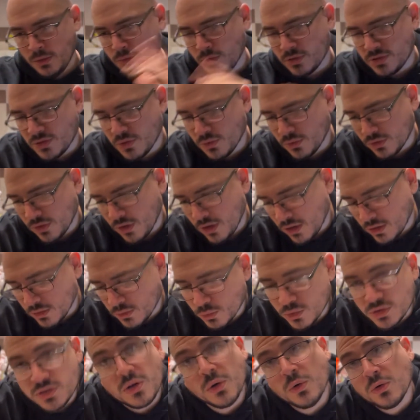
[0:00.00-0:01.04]
What's going
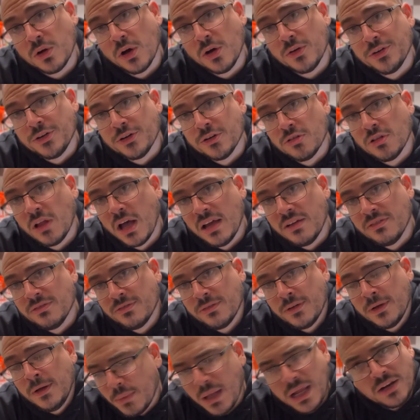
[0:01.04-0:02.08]
on? What's going on in your
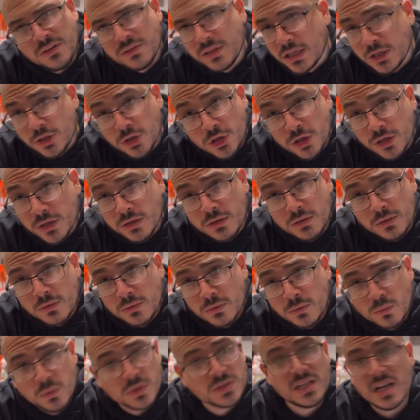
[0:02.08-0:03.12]
life? Anything good?
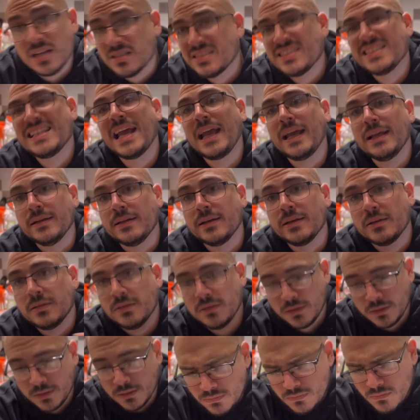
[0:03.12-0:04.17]
What's outstanding?
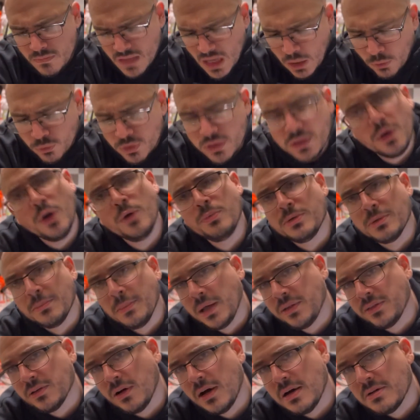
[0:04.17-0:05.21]
I really hope your
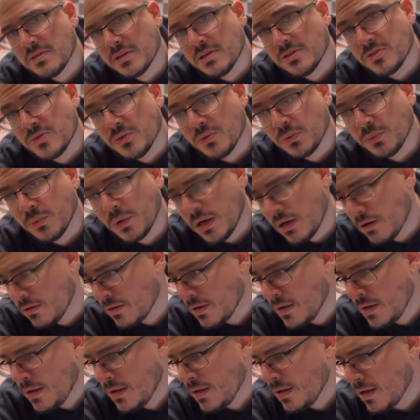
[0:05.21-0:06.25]
mental health is doing well.
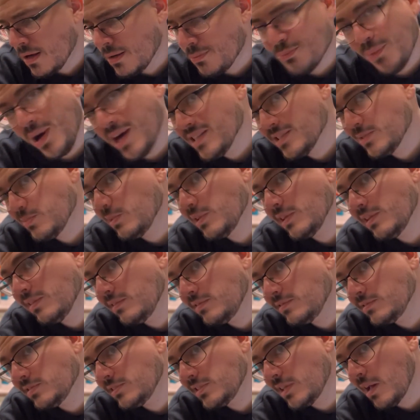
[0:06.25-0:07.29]
Uh, mine's been a
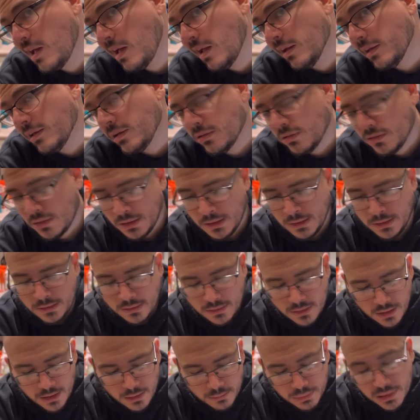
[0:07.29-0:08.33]
little shoddy,
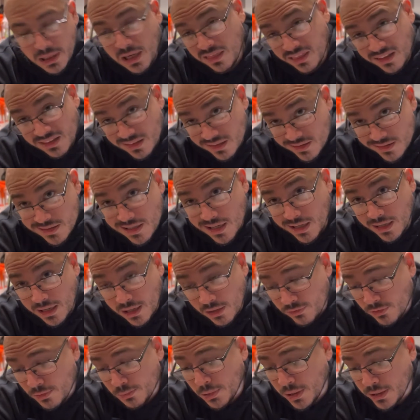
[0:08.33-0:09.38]
um, but I think that's kind of
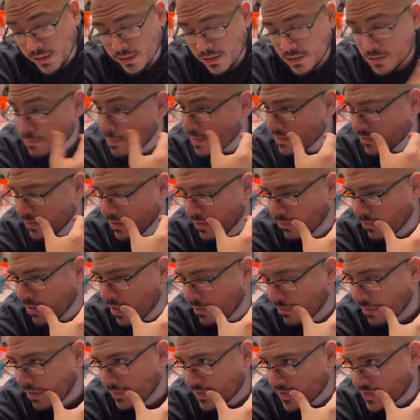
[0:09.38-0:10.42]
everybody, especially
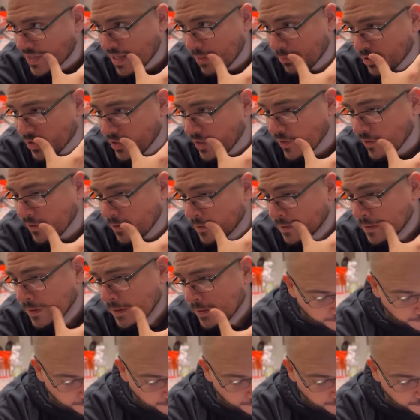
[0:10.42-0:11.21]
right around this time of year.